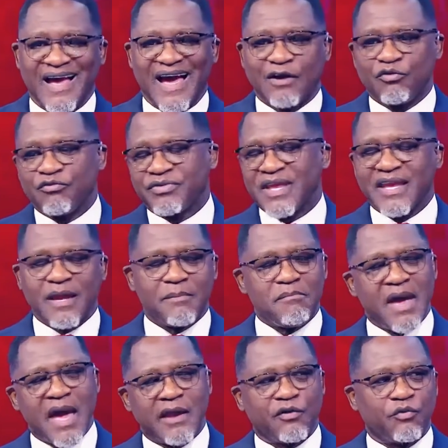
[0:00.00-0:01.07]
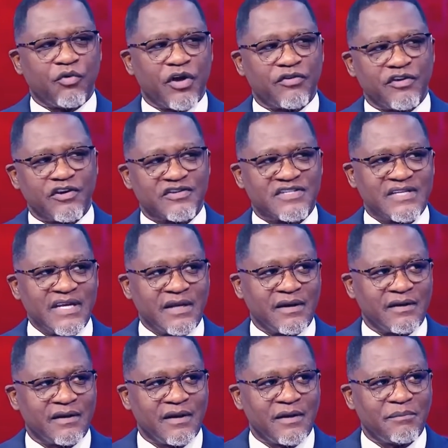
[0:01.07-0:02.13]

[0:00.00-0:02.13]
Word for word: I don't think it matter where they're seated